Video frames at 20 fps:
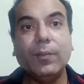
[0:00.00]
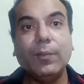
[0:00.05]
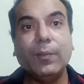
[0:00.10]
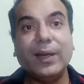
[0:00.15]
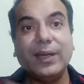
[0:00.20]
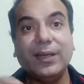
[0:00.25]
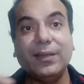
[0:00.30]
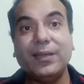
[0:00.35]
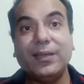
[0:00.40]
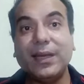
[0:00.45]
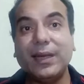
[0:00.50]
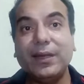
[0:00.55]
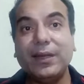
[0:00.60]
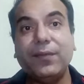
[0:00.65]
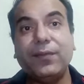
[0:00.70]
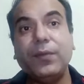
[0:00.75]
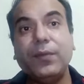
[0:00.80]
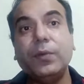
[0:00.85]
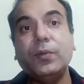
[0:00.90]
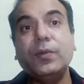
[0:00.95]
But then
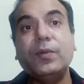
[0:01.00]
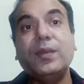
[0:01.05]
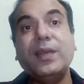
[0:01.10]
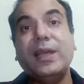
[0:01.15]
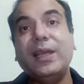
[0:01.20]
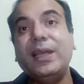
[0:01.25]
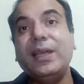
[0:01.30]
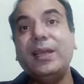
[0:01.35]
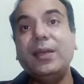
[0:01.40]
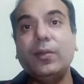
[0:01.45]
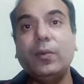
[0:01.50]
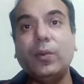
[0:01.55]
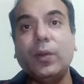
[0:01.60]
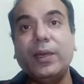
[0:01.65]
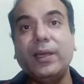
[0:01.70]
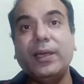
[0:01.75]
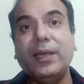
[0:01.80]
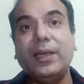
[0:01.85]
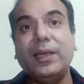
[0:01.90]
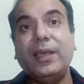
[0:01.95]
if you sell in
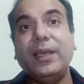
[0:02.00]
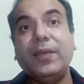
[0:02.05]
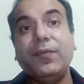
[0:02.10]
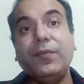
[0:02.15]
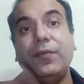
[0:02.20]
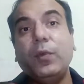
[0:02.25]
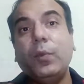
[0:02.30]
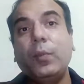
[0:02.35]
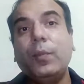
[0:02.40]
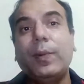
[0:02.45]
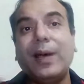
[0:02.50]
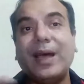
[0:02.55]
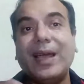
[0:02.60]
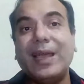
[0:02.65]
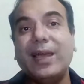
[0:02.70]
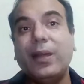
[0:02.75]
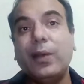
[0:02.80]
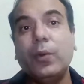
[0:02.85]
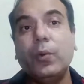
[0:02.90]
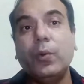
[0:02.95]
quantity, if you
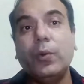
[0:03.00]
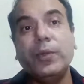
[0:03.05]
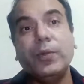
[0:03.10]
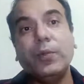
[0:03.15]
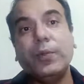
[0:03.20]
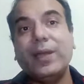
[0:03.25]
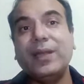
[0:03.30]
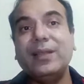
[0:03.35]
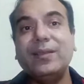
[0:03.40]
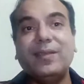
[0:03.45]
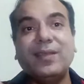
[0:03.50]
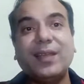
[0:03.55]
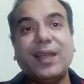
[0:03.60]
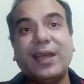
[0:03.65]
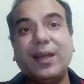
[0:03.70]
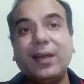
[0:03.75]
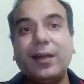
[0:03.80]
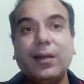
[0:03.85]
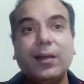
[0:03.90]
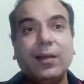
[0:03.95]
buy low, you can
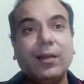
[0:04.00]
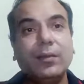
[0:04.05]
sell